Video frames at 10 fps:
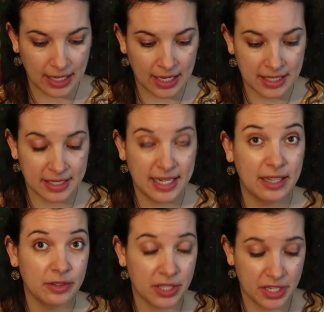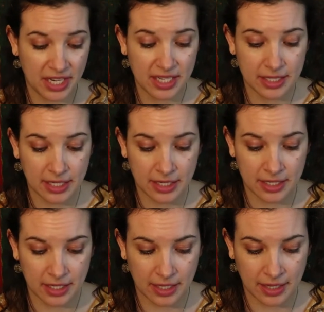It's now
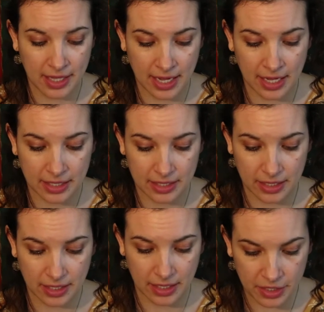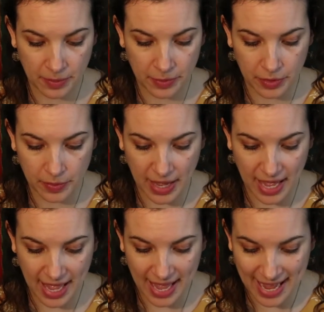suggested that
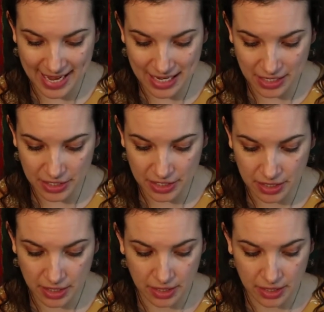WH